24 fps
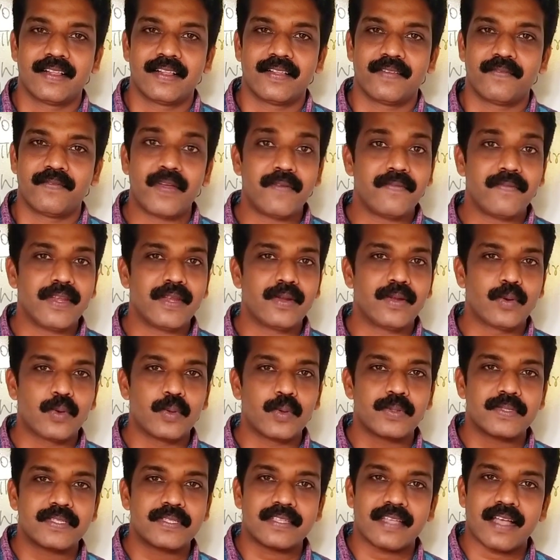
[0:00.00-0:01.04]
when we
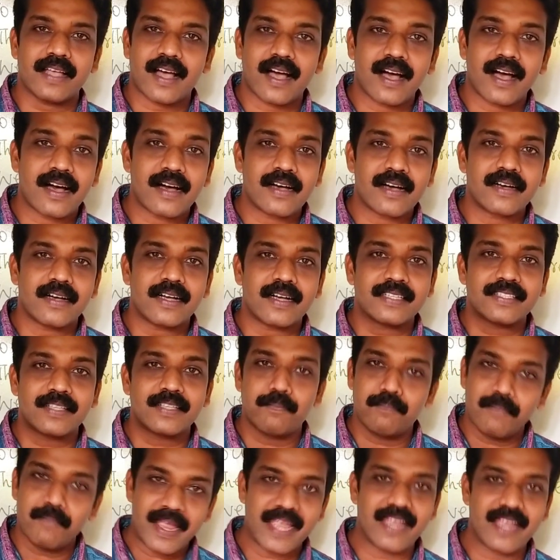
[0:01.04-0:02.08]
use are as a
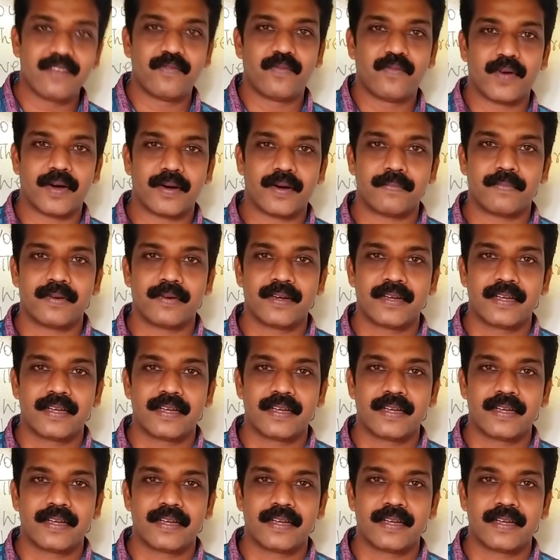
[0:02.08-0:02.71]
main verb,